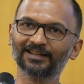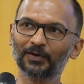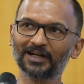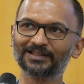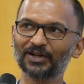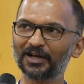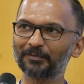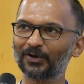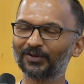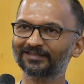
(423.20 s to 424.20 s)
the world is not
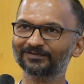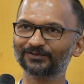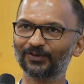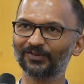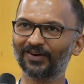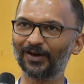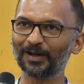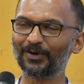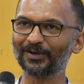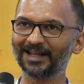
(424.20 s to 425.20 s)
about all
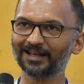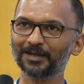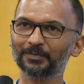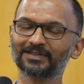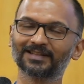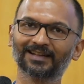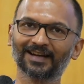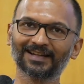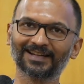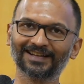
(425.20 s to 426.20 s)
about LLMs,
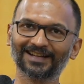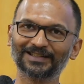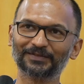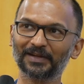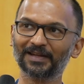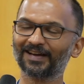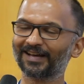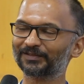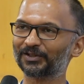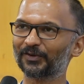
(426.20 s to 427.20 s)
right? Uh, as we
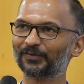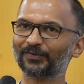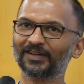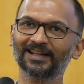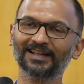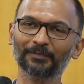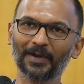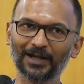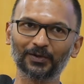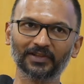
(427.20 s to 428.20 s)
are sort of
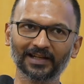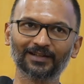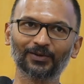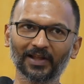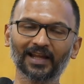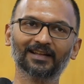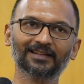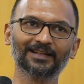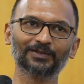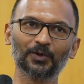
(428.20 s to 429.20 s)
made to think today,
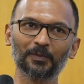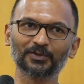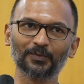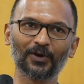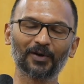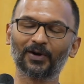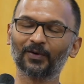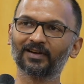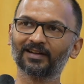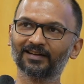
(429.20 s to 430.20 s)
there is so much more
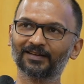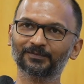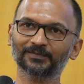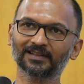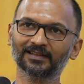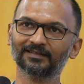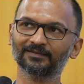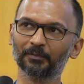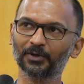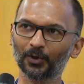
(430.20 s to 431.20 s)
about
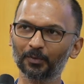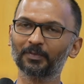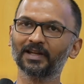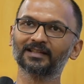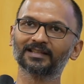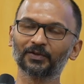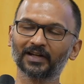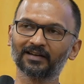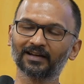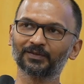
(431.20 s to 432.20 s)
I mean, human beings, how they
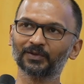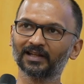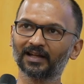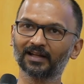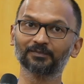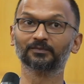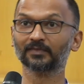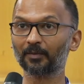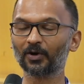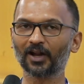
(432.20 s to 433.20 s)
interact with AI,
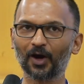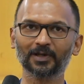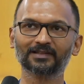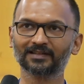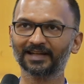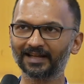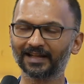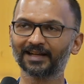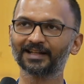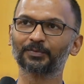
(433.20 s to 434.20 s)
about how much heat
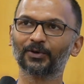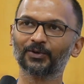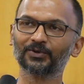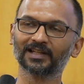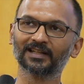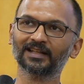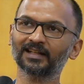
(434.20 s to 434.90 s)
AI is producing.